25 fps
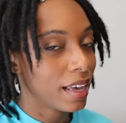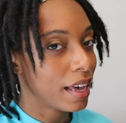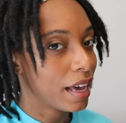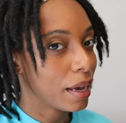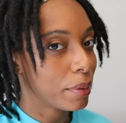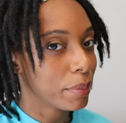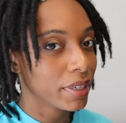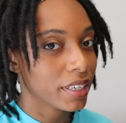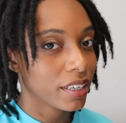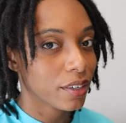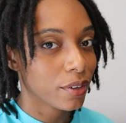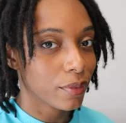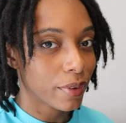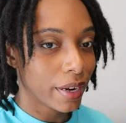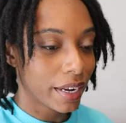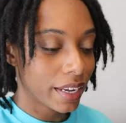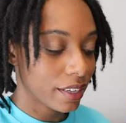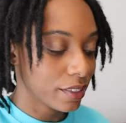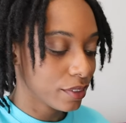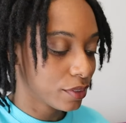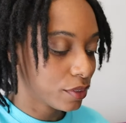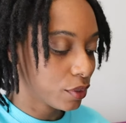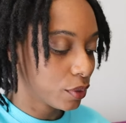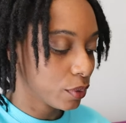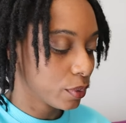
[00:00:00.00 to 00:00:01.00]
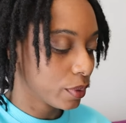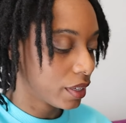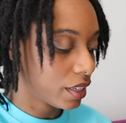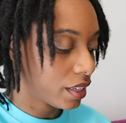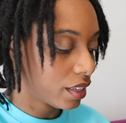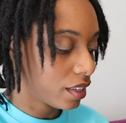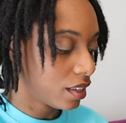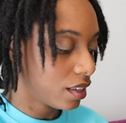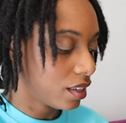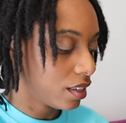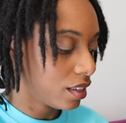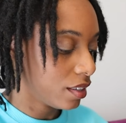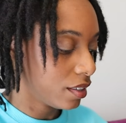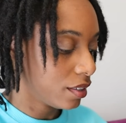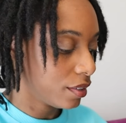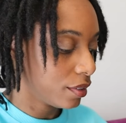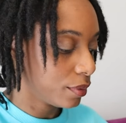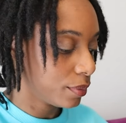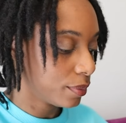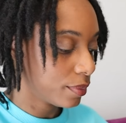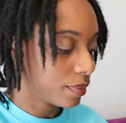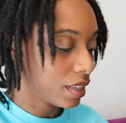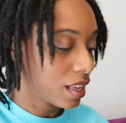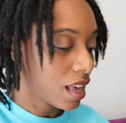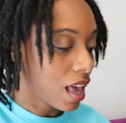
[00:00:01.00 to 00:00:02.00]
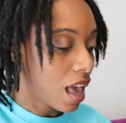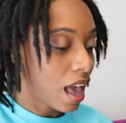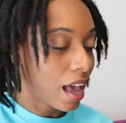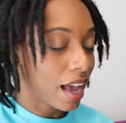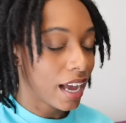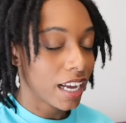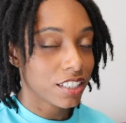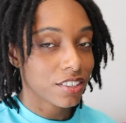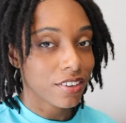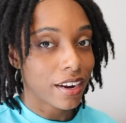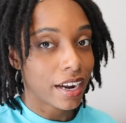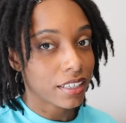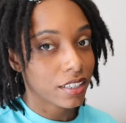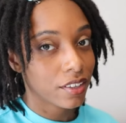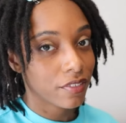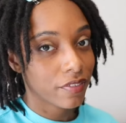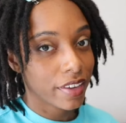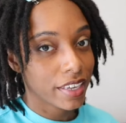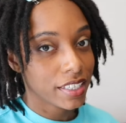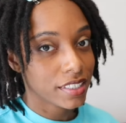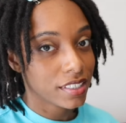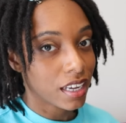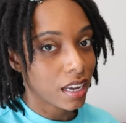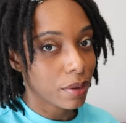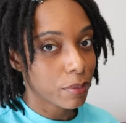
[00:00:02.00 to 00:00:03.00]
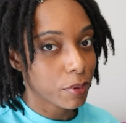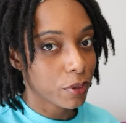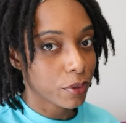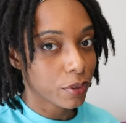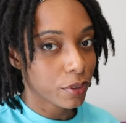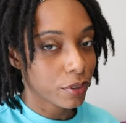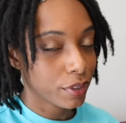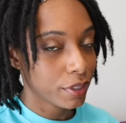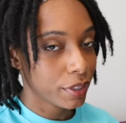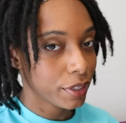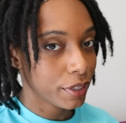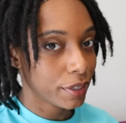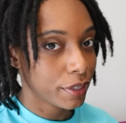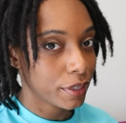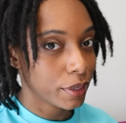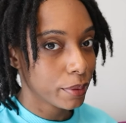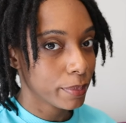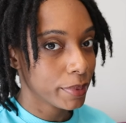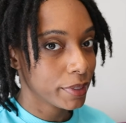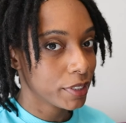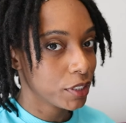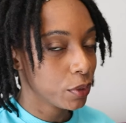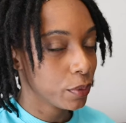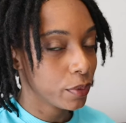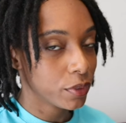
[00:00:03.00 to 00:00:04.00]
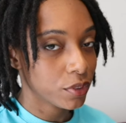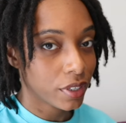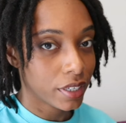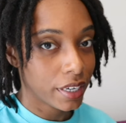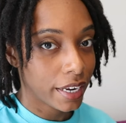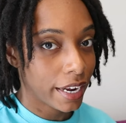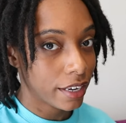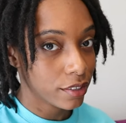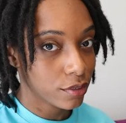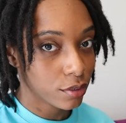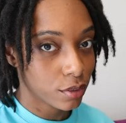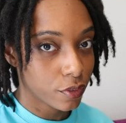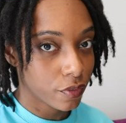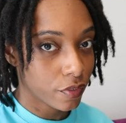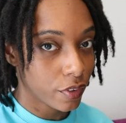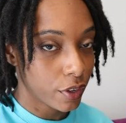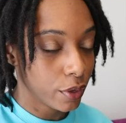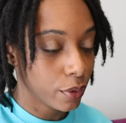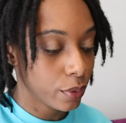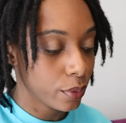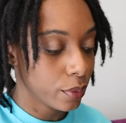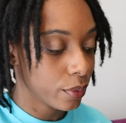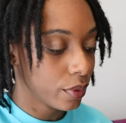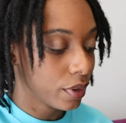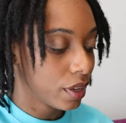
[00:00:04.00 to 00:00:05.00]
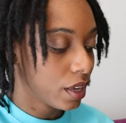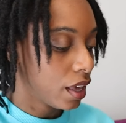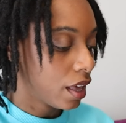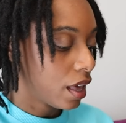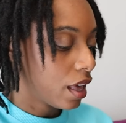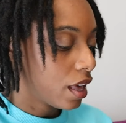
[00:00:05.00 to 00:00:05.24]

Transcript: I'm gonna get right into it. I tried to FaceTime you earlier, but you wouldn't kind of answer the phone.